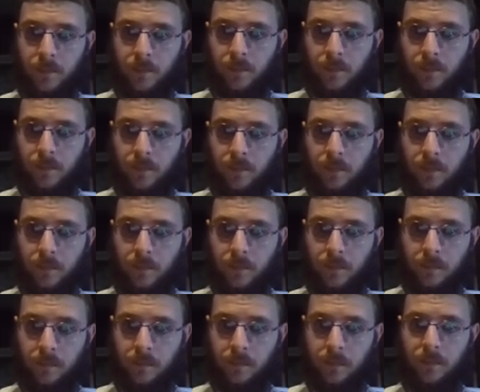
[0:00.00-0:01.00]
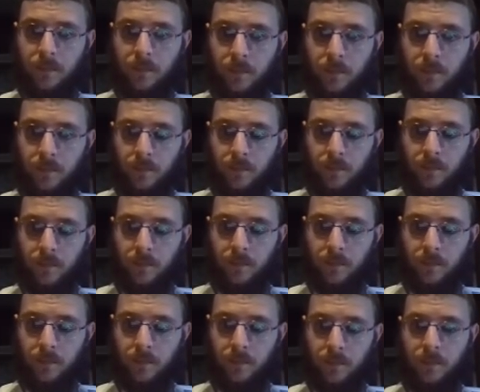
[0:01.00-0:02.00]

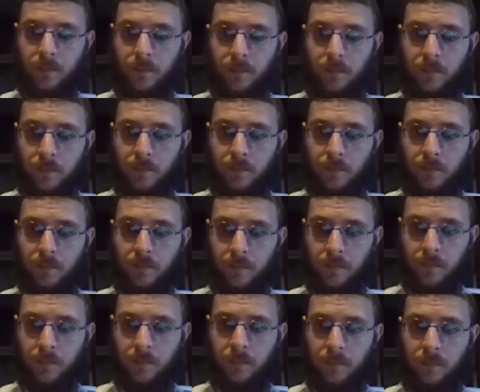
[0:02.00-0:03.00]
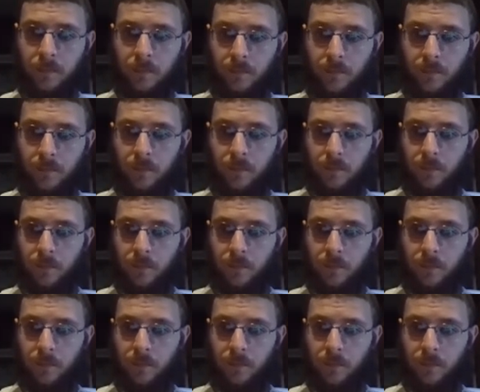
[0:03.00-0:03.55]
(not speaking)